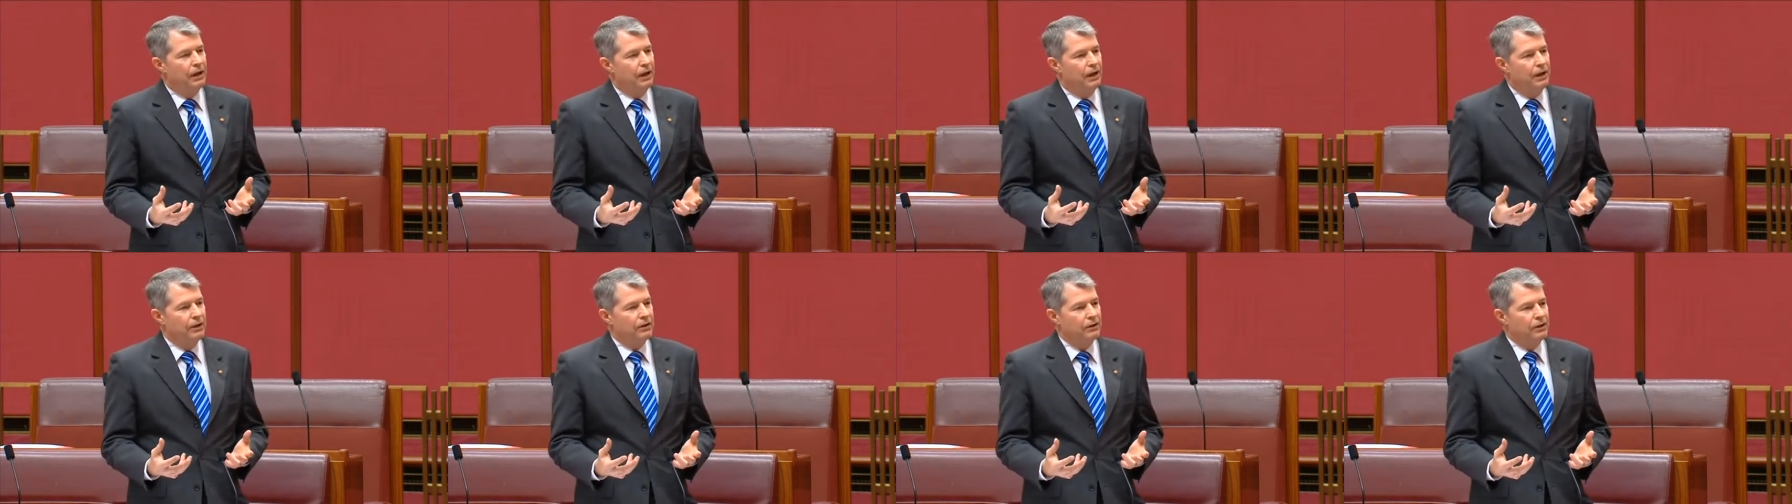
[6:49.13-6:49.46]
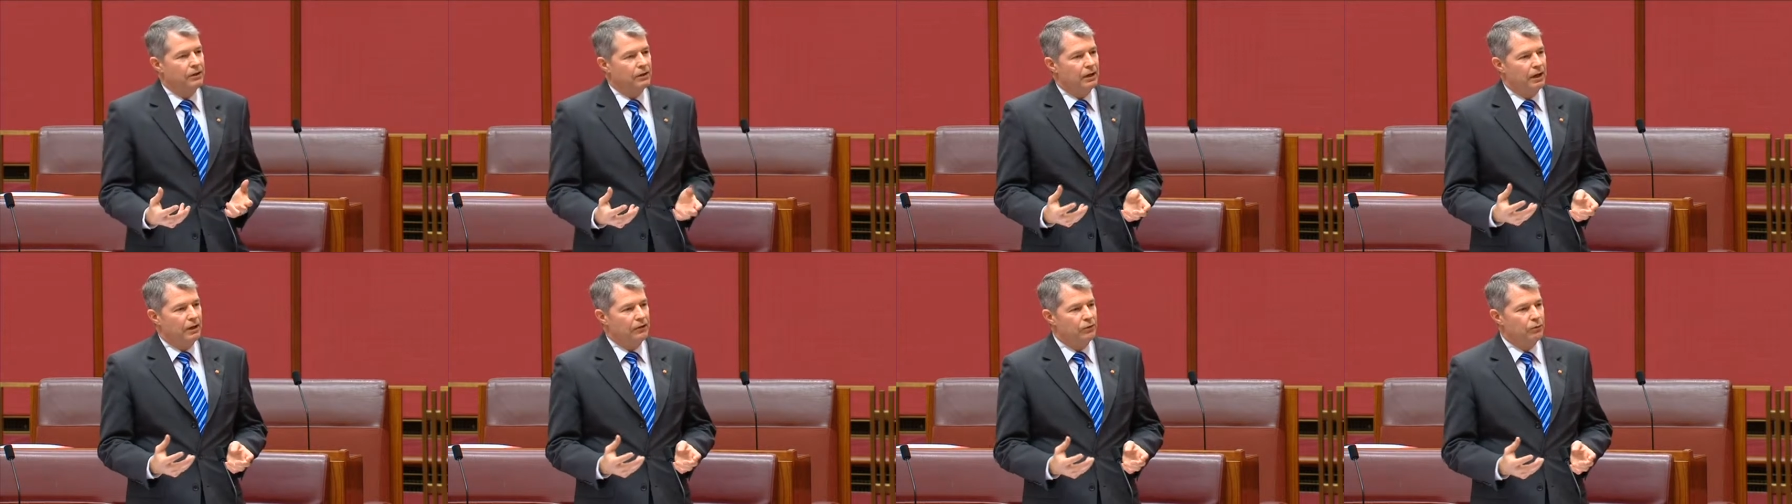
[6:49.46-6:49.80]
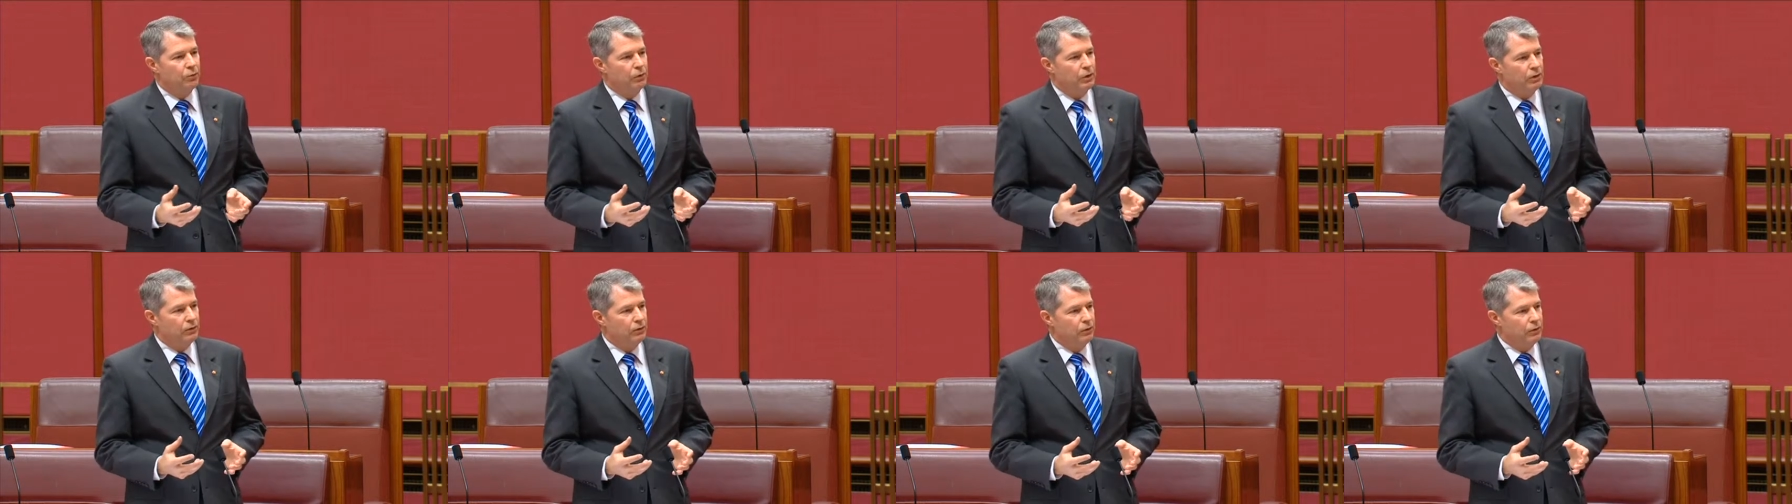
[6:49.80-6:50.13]
And yet,
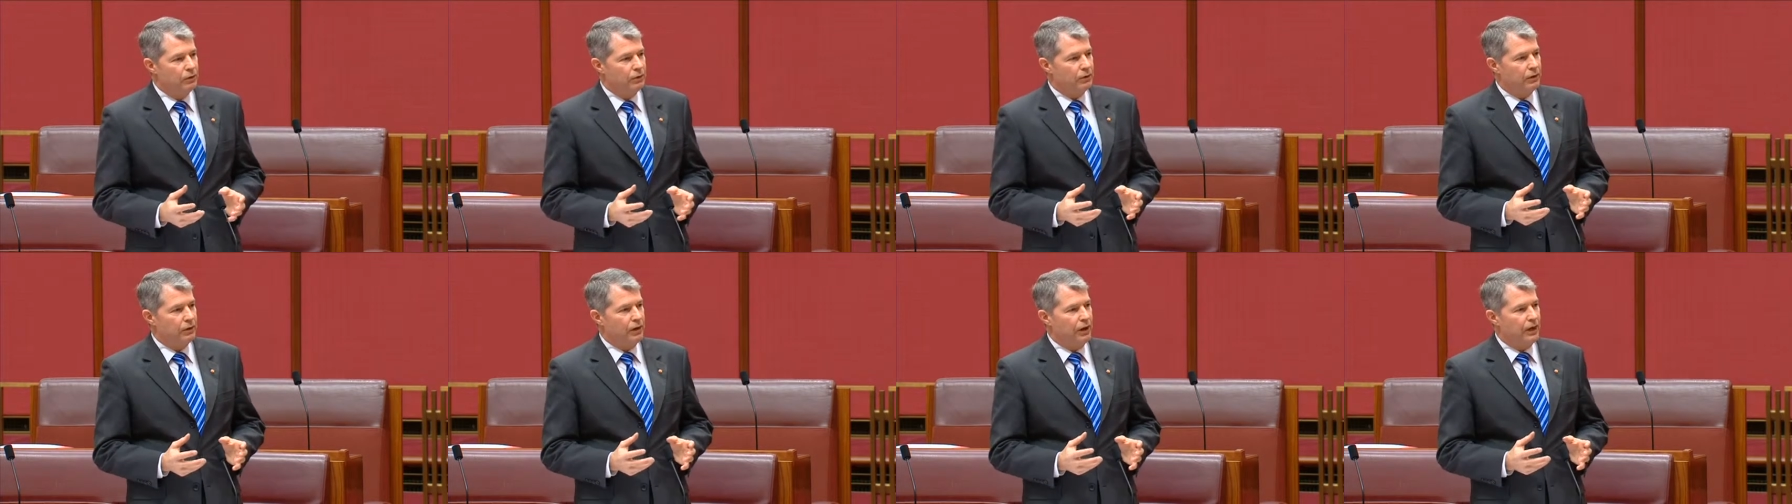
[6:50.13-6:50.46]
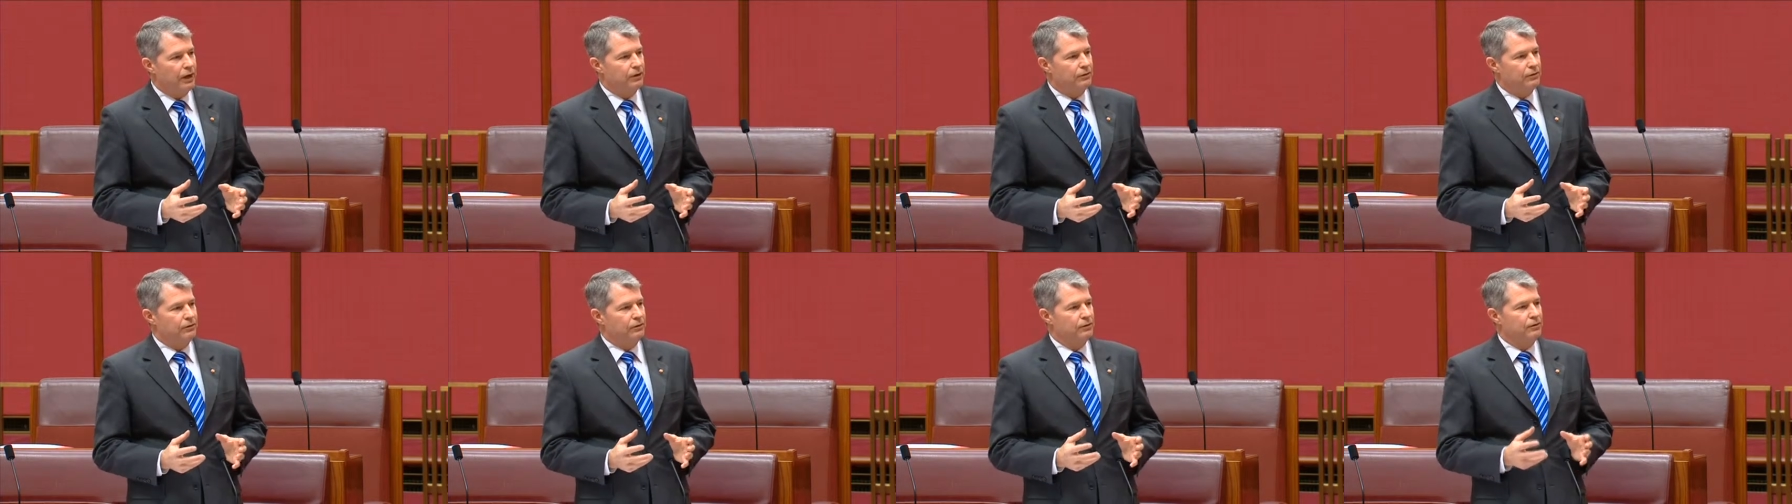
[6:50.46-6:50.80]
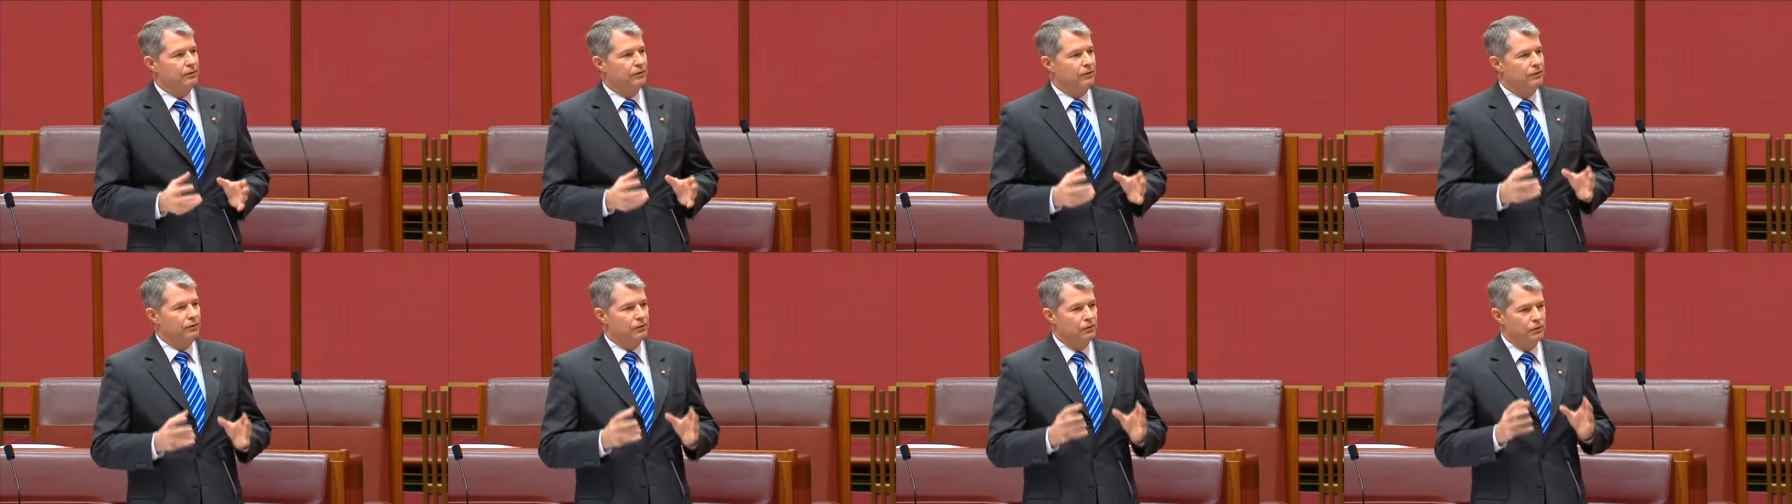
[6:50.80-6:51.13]
as we look at
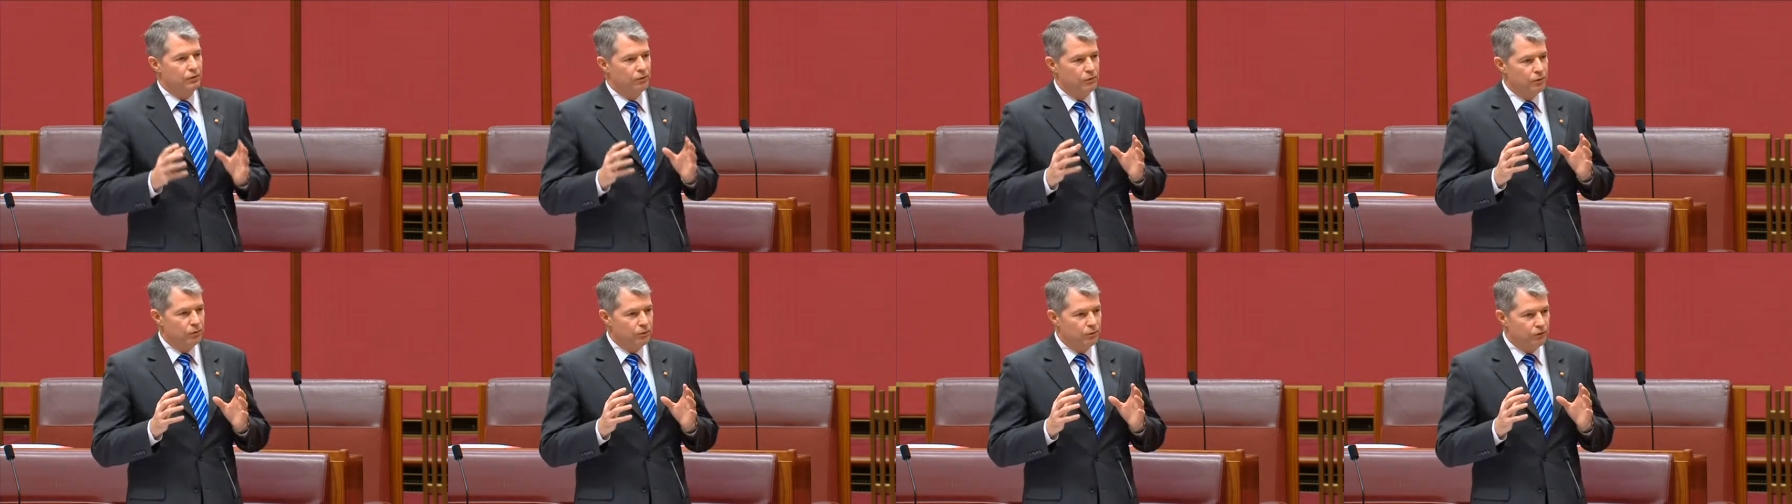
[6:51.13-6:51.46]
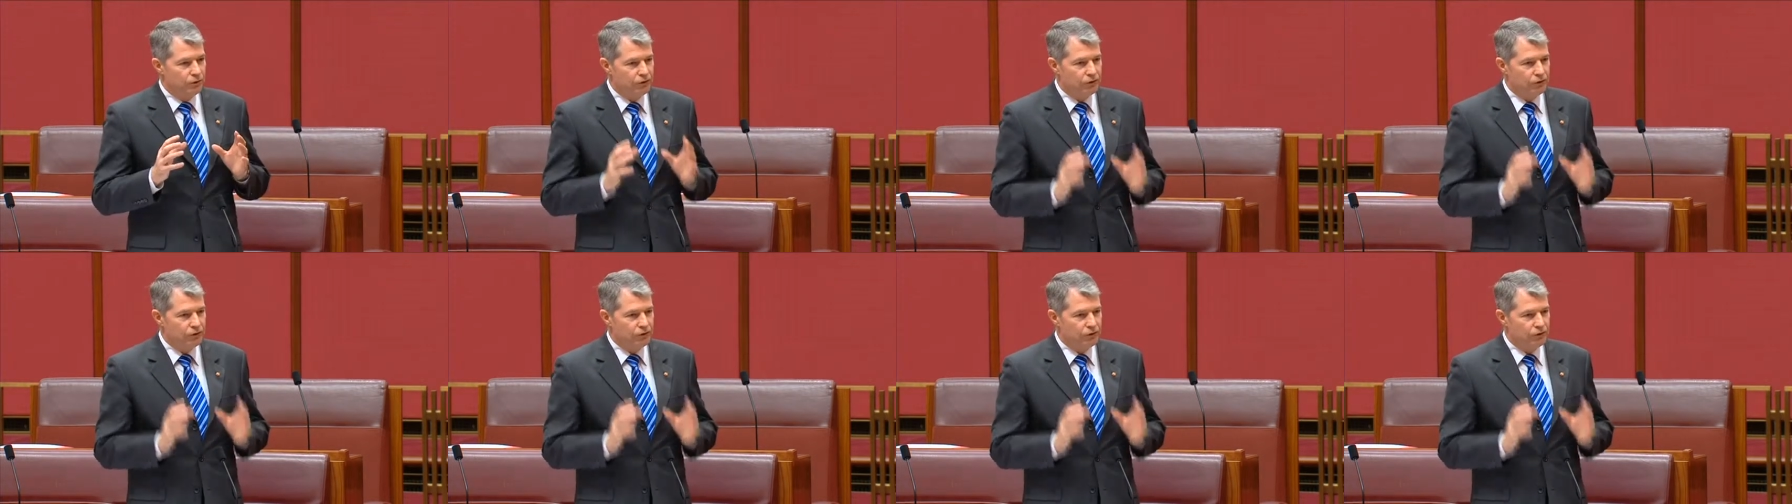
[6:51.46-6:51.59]
the news